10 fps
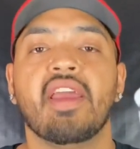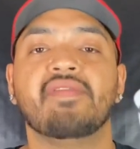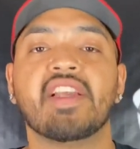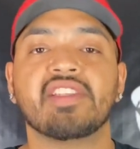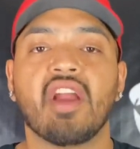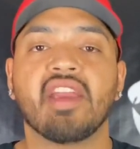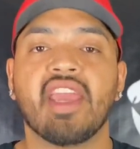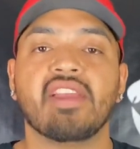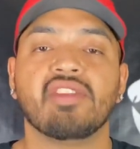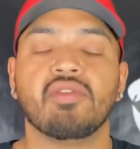If they start
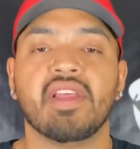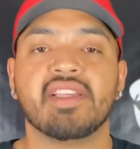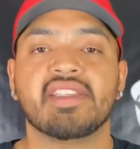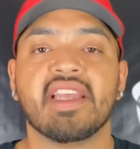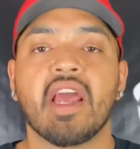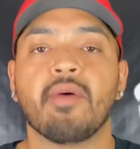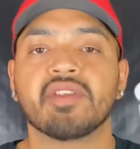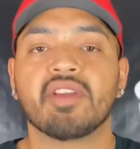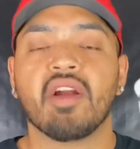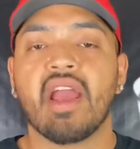getting through this, then I
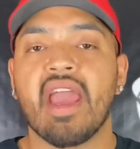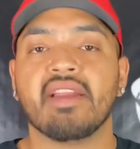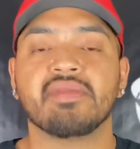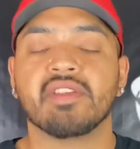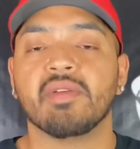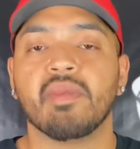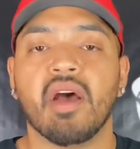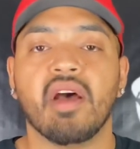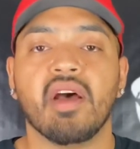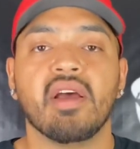would start adding
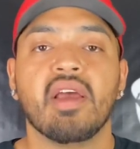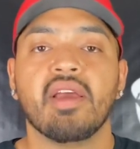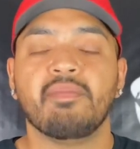some